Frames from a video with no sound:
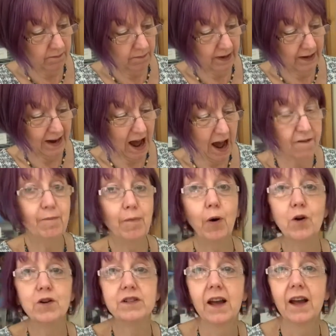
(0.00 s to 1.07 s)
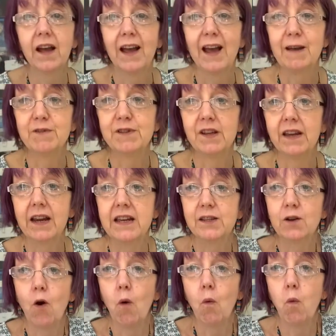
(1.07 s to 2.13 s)
Now I've put him so that he's
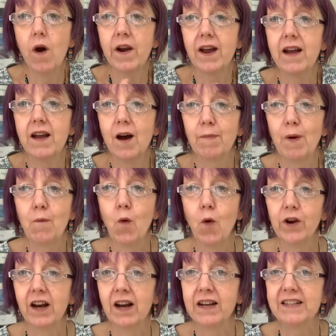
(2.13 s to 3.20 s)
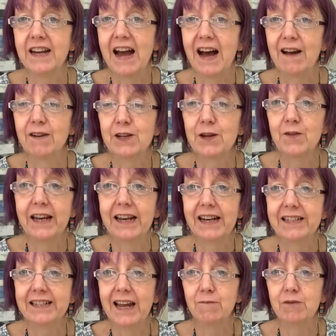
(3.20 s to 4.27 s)
got one eye up and one eye down. It's another
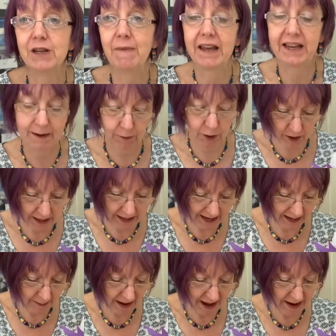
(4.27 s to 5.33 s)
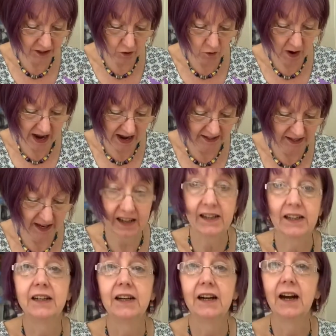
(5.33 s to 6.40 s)
little tip to make him look a little bit crazy.
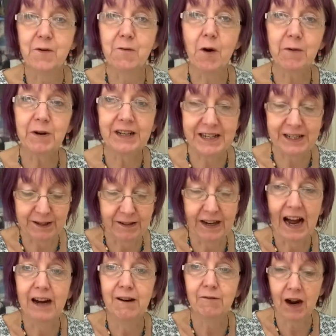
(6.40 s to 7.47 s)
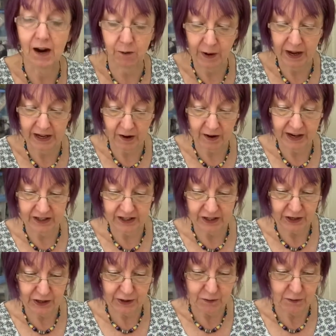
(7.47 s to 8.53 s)
What we're going to do now, we're going
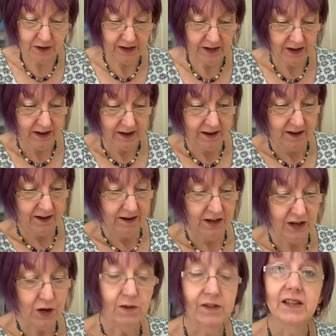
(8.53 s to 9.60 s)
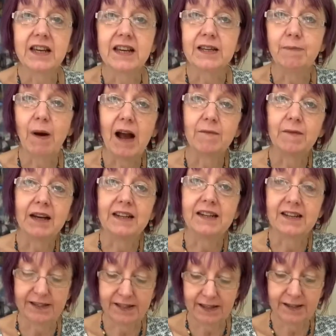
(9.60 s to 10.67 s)
to use these pipe
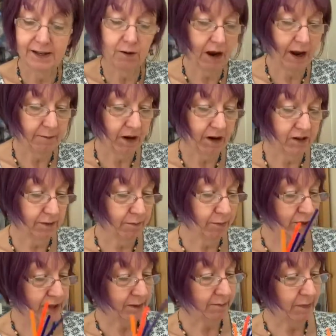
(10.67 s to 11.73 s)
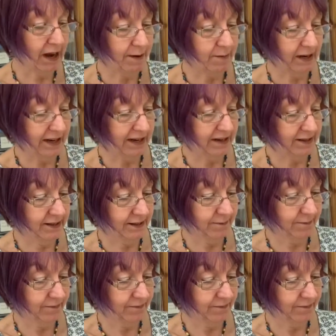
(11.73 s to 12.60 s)
cleaners. So I'm going to put some pipe cleaners,